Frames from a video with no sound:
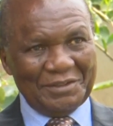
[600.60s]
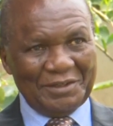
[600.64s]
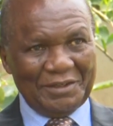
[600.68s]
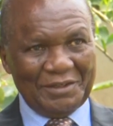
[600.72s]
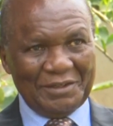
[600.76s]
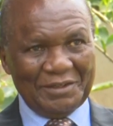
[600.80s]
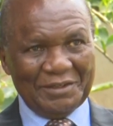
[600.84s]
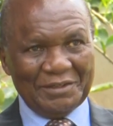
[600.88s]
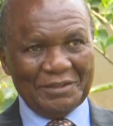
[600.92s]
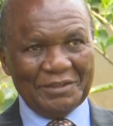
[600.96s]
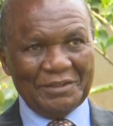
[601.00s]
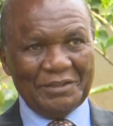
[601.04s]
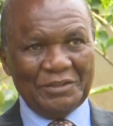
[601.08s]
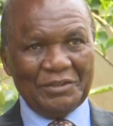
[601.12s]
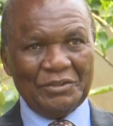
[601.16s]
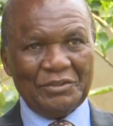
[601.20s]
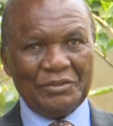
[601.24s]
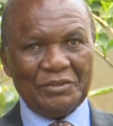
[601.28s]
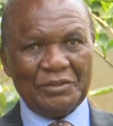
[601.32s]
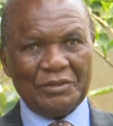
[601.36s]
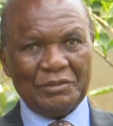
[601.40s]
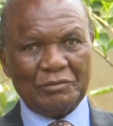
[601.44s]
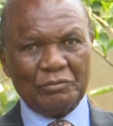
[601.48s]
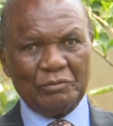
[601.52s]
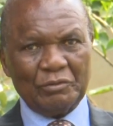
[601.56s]
Yeah, mm-hmm.
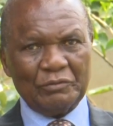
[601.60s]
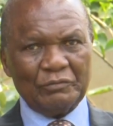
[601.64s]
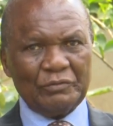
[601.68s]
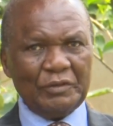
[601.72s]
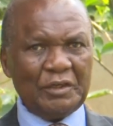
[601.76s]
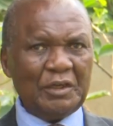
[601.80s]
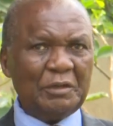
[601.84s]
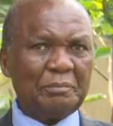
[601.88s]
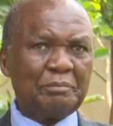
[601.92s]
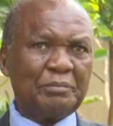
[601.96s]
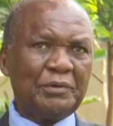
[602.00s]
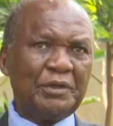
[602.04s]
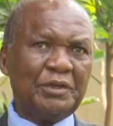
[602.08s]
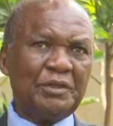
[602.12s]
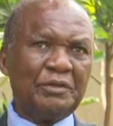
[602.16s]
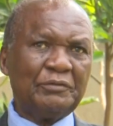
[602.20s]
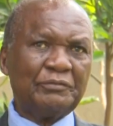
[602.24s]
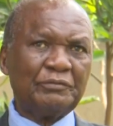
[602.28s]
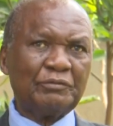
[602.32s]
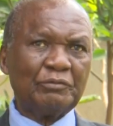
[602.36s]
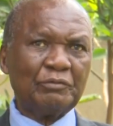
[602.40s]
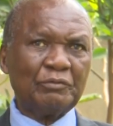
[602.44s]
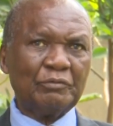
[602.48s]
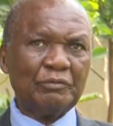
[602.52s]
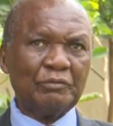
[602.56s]
And it was very
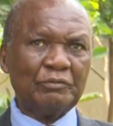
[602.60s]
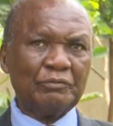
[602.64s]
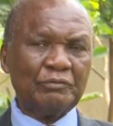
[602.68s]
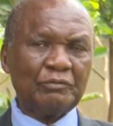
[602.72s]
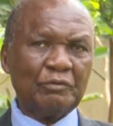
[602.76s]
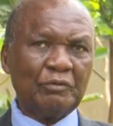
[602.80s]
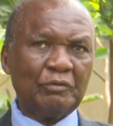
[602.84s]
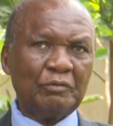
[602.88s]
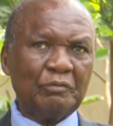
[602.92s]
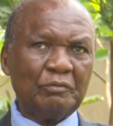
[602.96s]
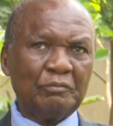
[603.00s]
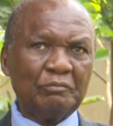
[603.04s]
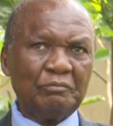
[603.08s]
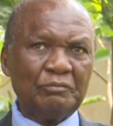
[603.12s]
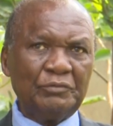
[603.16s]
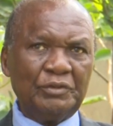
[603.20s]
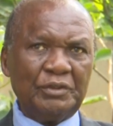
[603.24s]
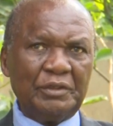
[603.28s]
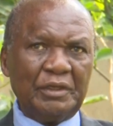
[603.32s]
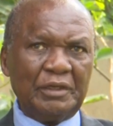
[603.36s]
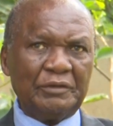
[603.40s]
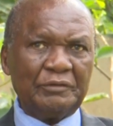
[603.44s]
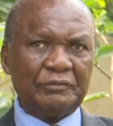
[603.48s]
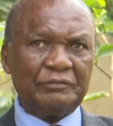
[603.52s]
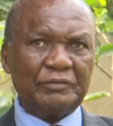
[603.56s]
painful for
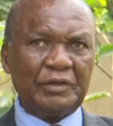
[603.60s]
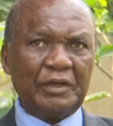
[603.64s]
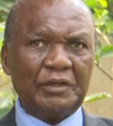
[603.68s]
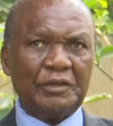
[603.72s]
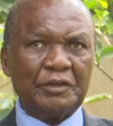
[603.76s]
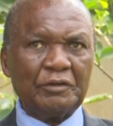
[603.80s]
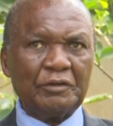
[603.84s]
me, if I